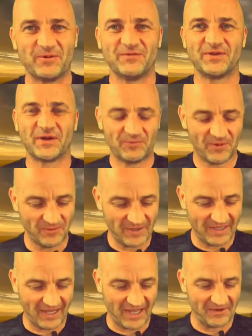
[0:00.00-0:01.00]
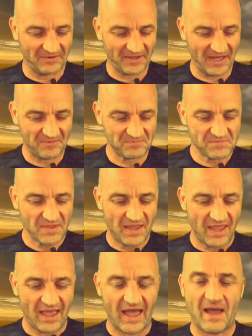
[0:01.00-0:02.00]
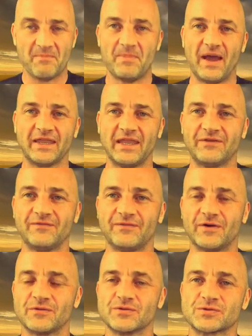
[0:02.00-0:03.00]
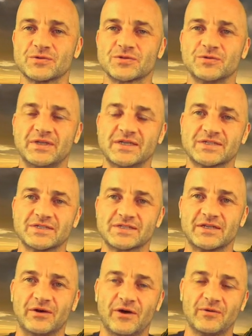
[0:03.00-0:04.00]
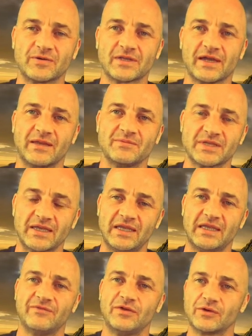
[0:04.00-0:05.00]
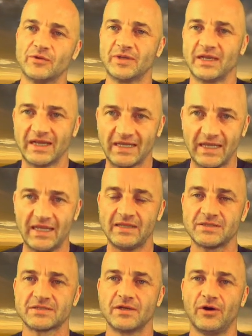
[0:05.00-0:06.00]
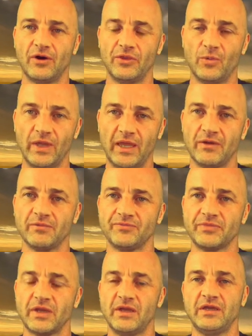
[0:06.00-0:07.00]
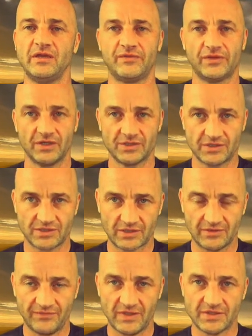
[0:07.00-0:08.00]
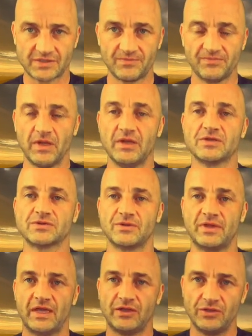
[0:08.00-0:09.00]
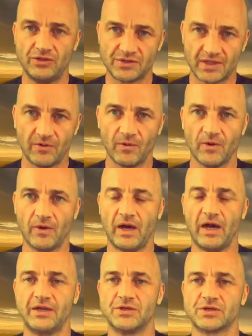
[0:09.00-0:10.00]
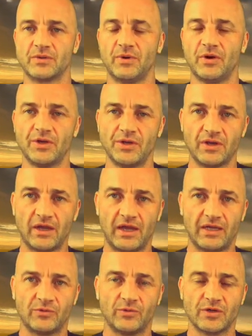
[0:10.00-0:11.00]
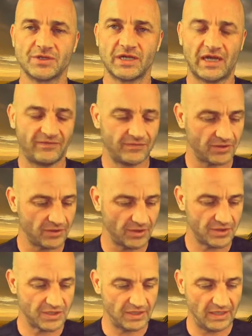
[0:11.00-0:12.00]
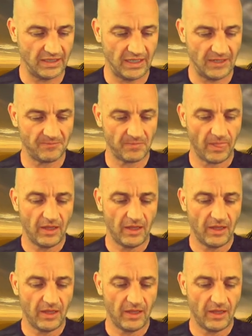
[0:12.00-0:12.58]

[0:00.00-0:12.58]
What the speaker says: We've done what we can, okay? But again, follow social distancing at all times. Again, if you're opening a gate on the way out, you've touched a surface, so then use alcohol hand rub on your hand wash after touching the gate.